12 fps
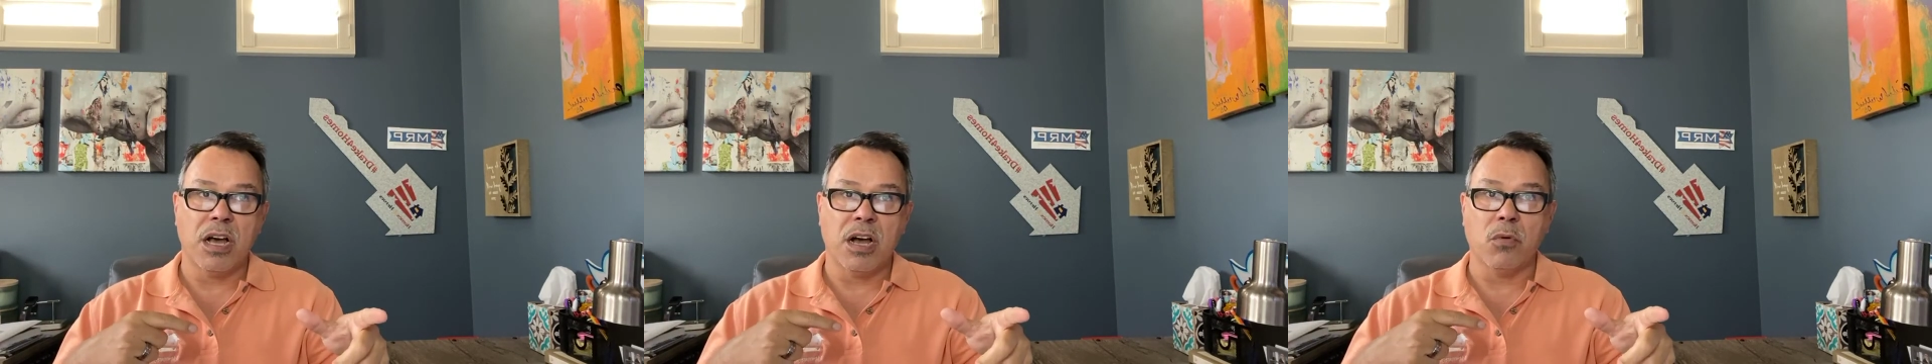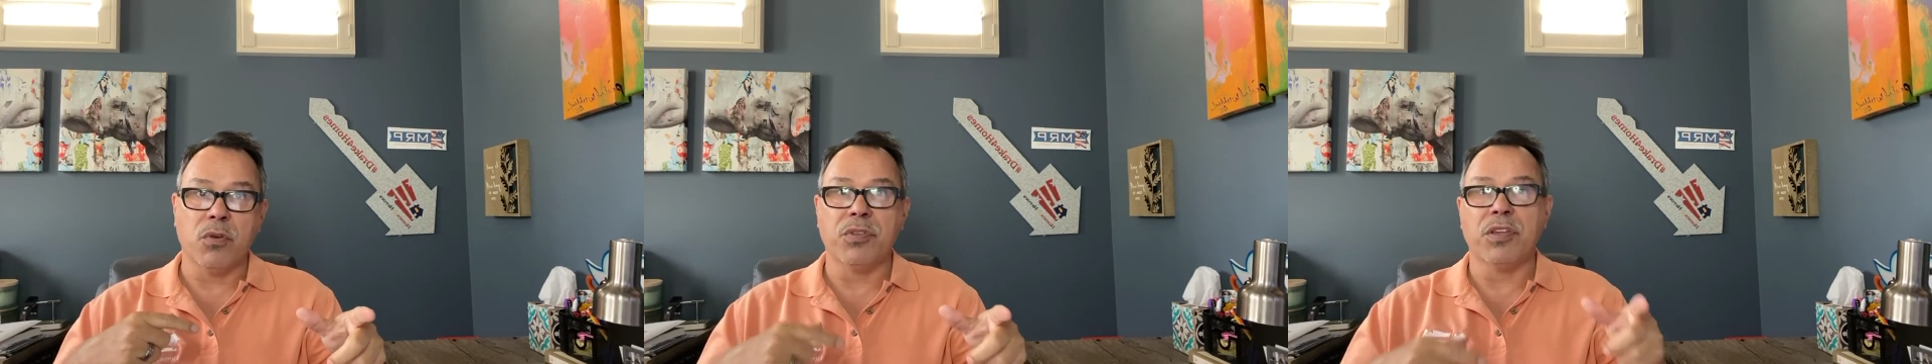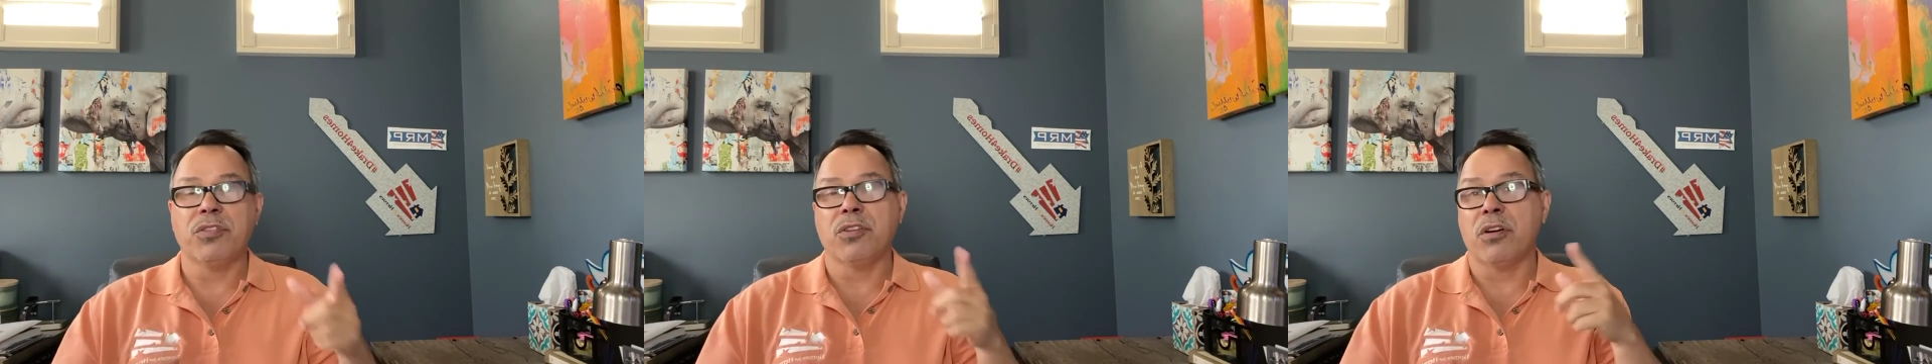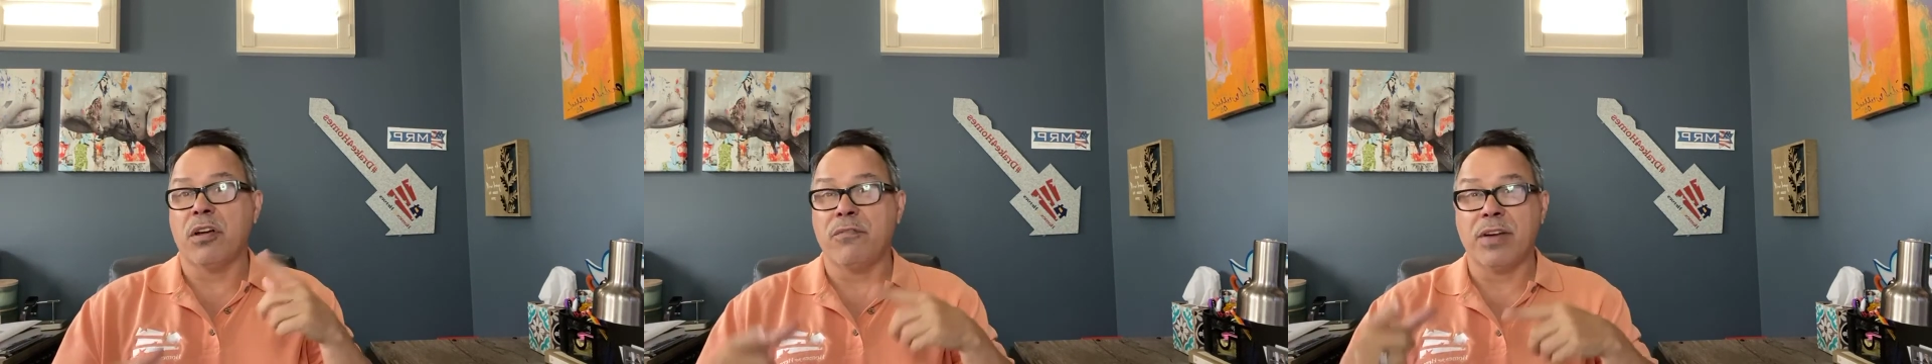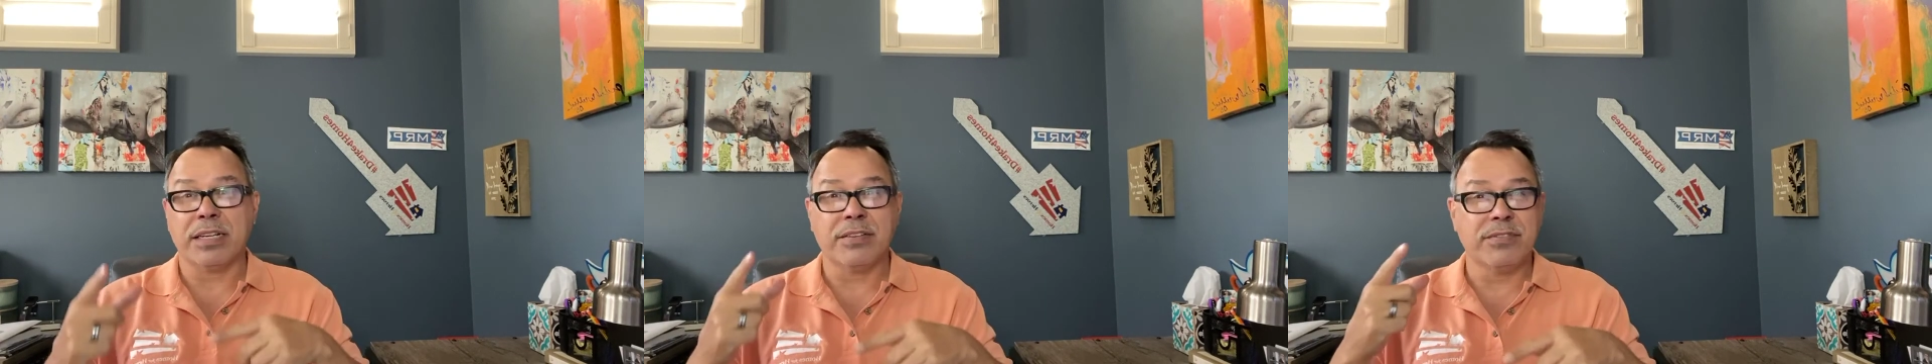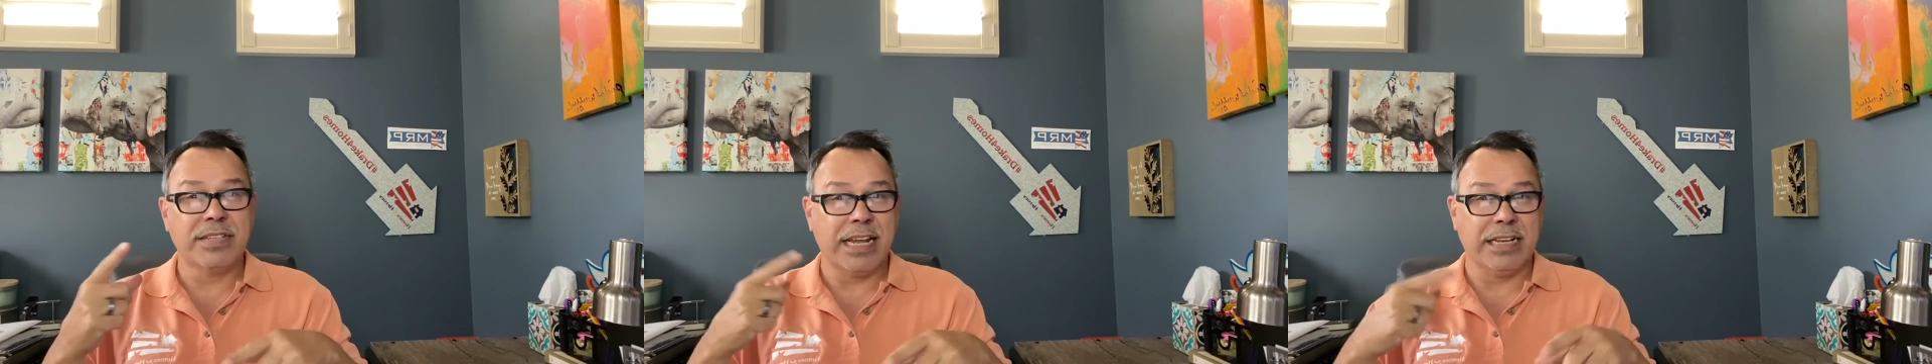within their
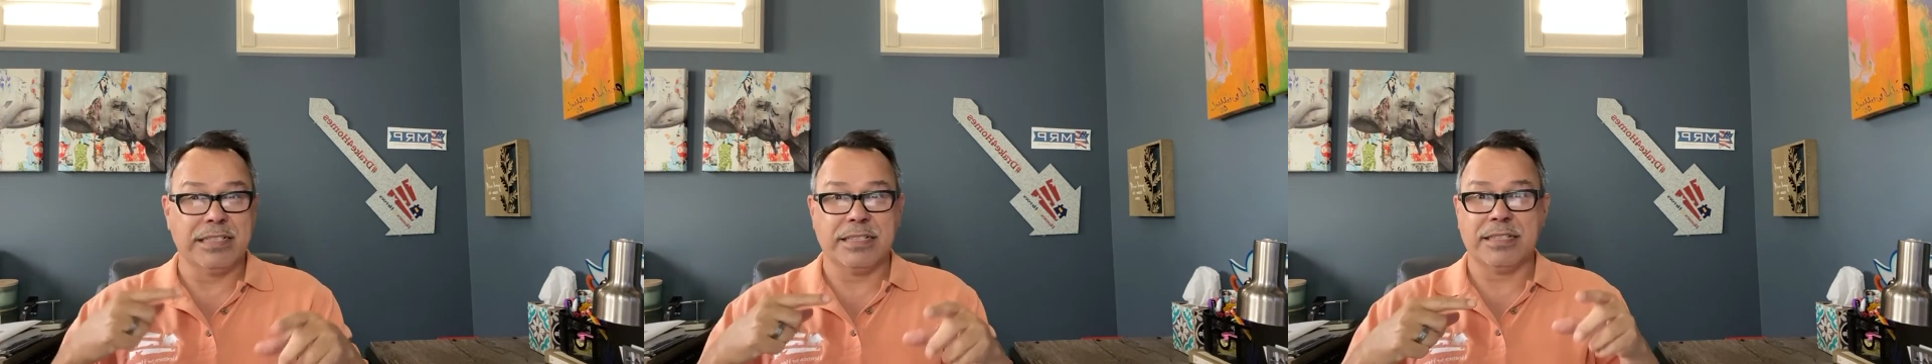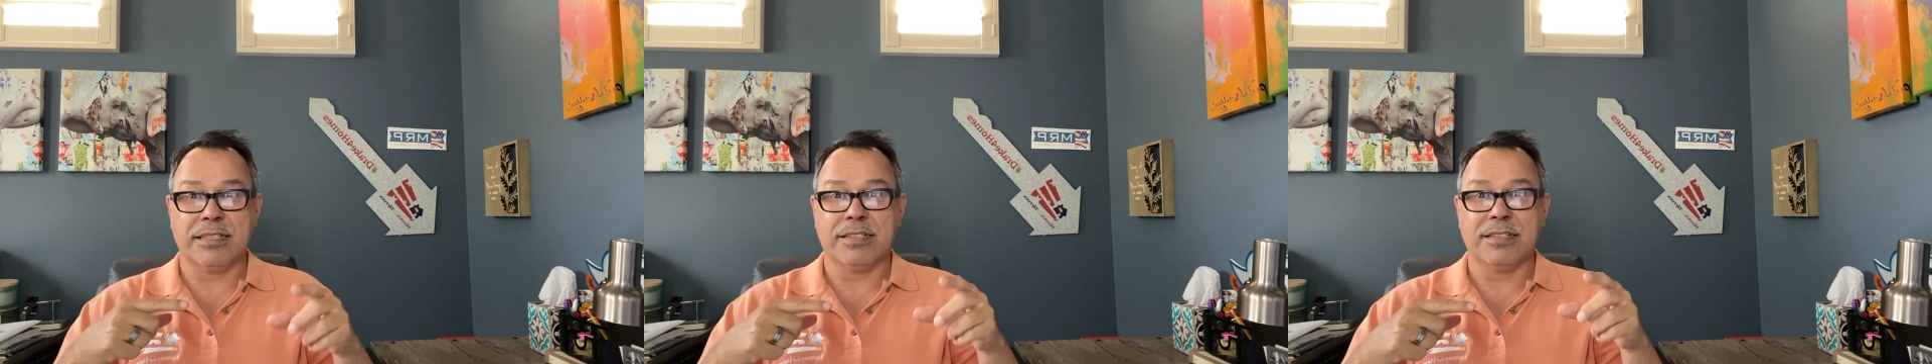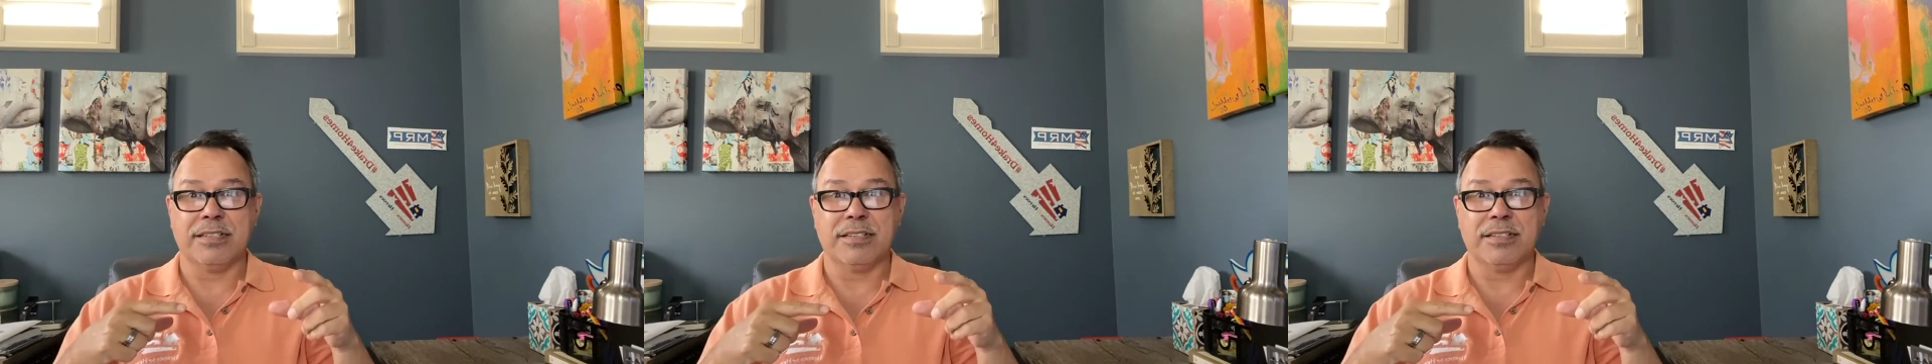effective dates.